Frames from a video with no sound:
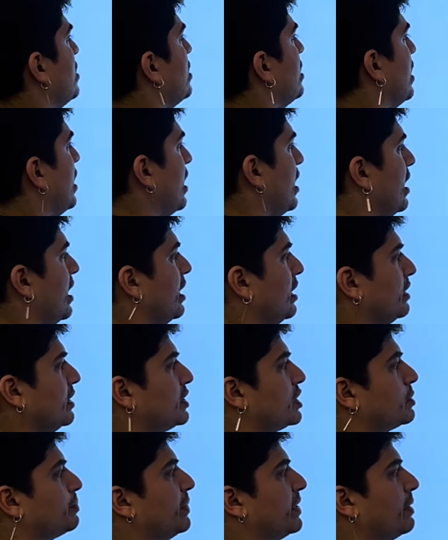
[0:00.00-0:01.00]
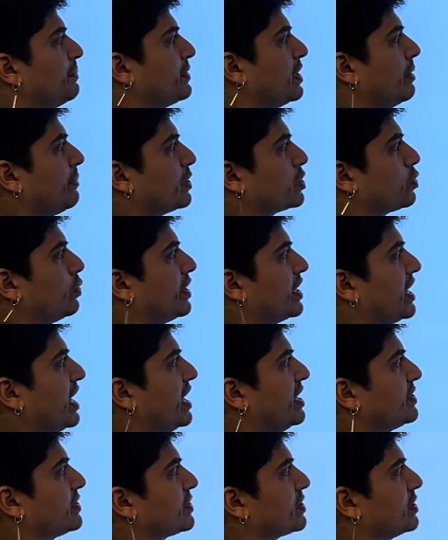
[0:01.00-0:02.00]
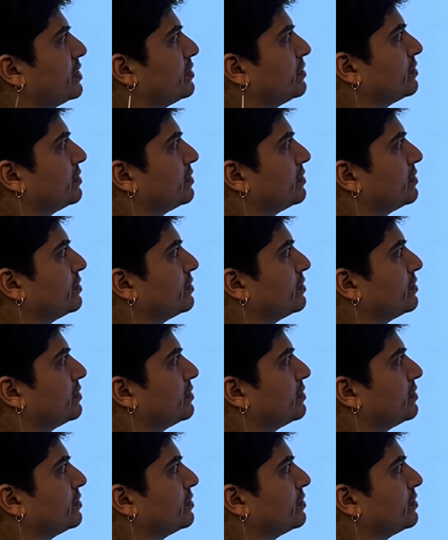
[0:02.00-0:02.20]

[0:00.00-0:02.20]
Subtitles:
Let's split up the number 28. So